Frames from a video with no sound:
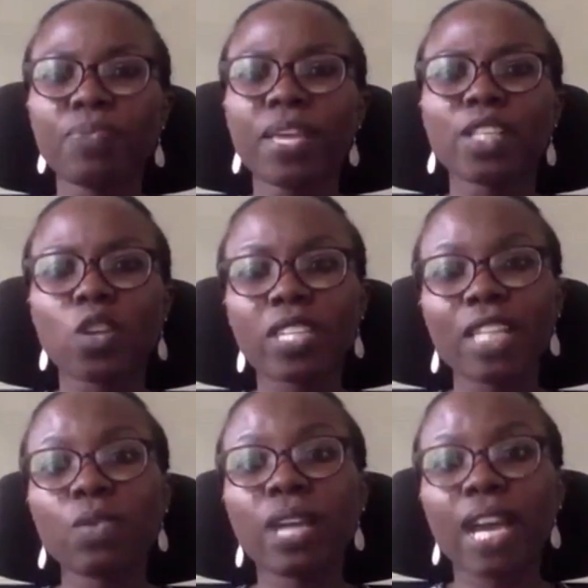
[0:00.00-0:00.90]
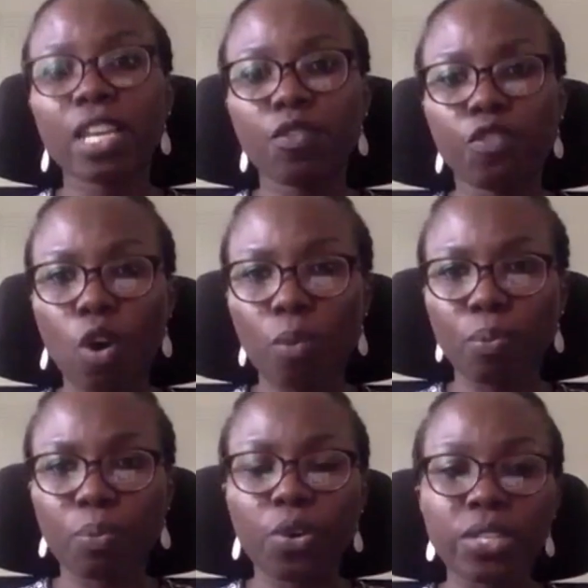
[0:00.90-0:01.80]
so that we can inform
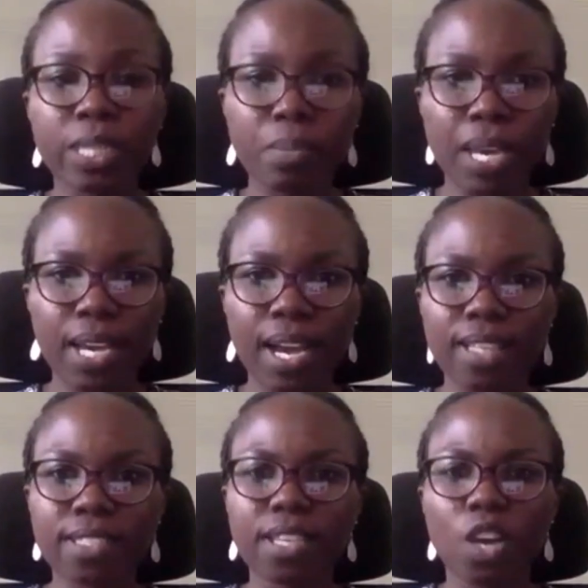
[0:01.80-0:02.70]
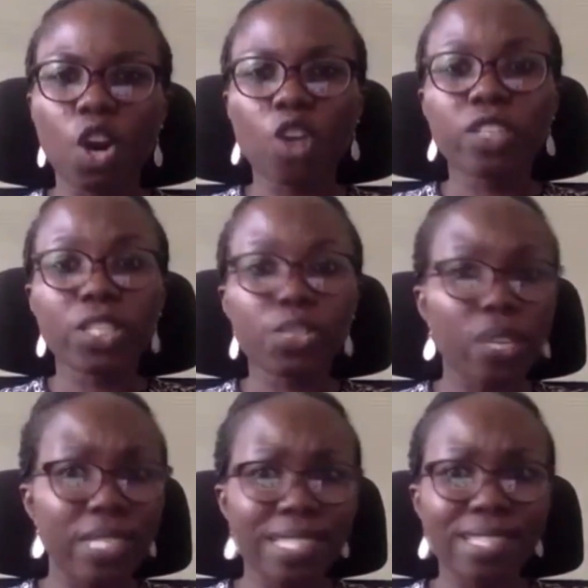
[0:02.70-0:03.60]
policymakers on the
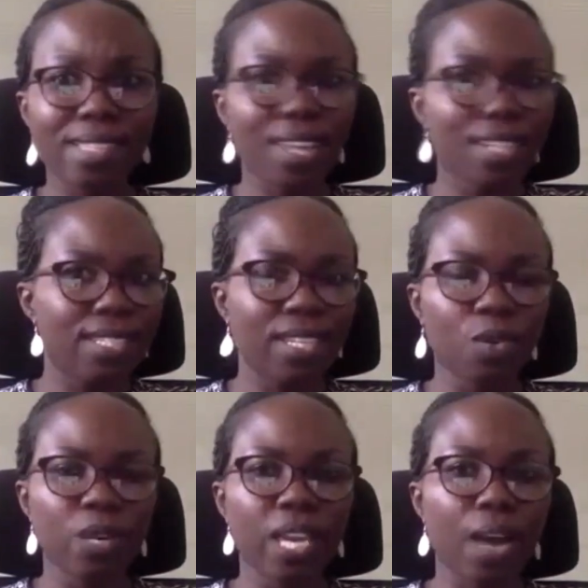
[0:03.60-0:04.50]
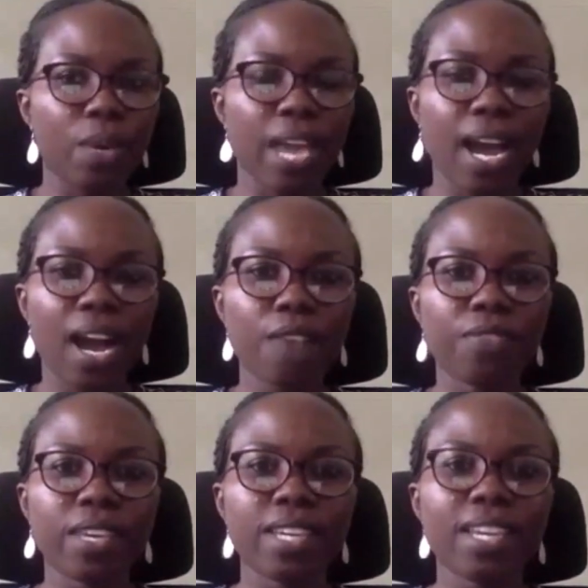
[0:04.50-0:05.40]
trends that we are
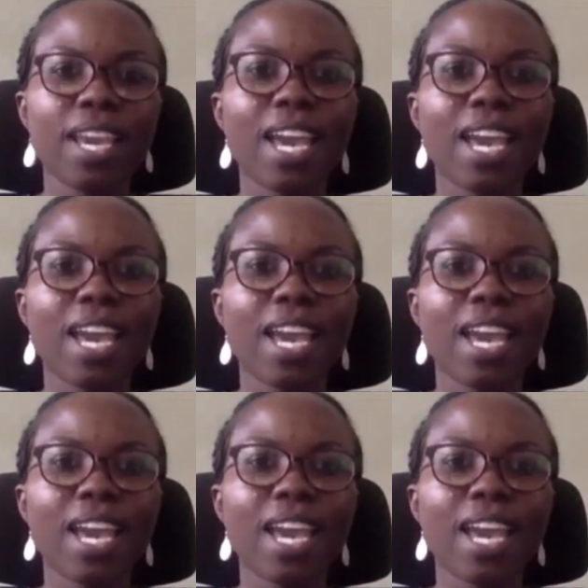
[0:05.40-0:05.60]
having and